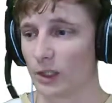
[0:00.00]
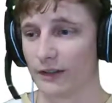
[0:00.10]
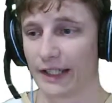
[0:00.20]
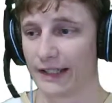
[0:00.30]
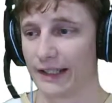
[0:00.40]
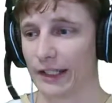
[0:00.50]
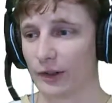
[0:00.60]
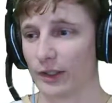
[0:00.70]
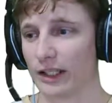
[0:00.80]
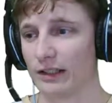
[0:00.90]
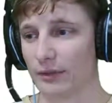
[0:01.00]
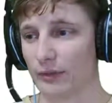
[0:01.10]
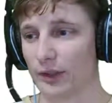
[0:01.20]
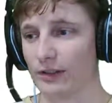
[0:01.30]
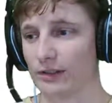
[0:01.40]
that they are in a
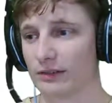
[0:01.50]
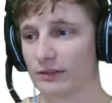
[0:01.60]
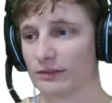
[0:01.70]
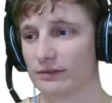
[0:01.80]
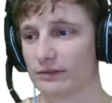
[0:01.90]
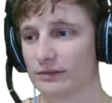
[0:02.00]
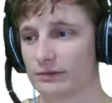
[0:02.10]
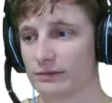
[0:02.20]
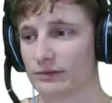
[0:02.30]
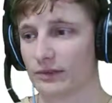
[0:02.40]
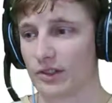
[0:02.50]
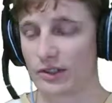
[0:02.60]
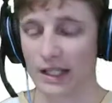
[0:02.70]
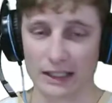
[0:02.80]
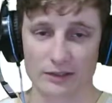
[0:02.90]
different
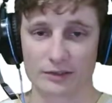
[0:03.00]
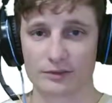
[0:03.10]
state.